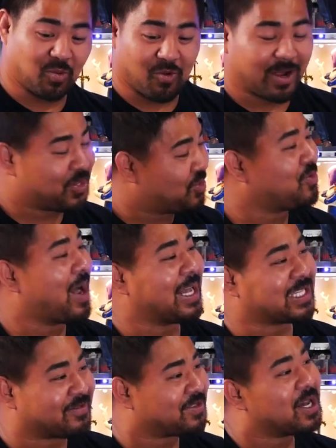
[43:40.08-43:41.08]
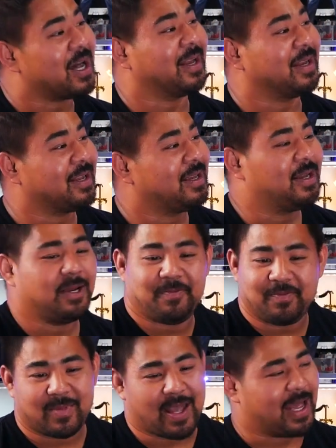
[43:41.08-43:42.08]
to what you guys have done.
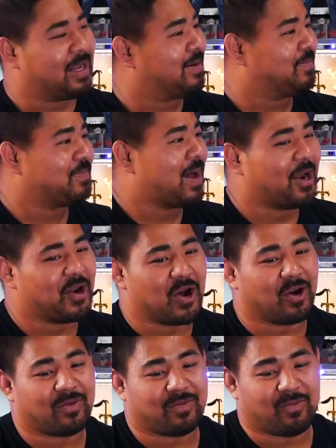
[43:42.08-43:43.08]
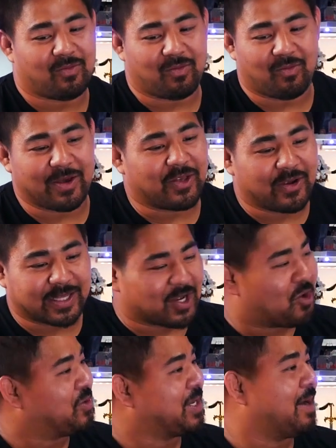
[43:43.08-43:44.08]
And I don't know, whether it's
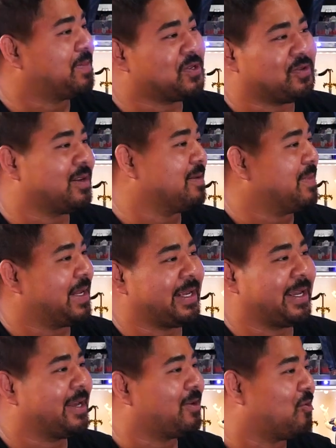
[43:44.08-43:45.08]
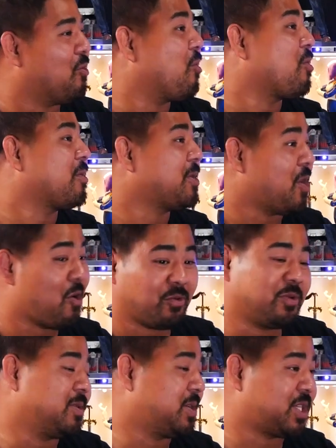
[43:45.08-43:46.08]
owning up to it and admitting it, or,
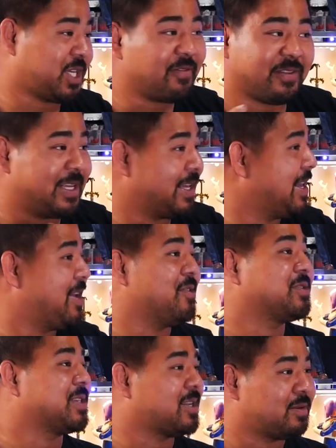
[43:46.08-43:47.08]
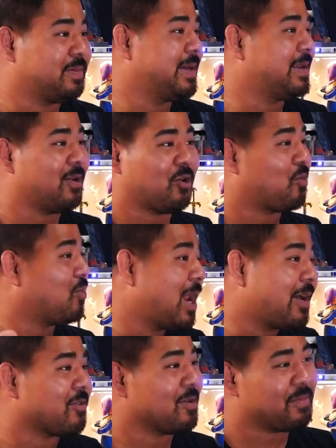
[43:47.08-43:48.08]
shifting gears a little bit or
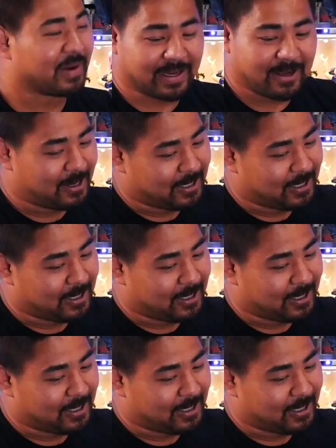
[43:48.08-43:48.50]
whatever. But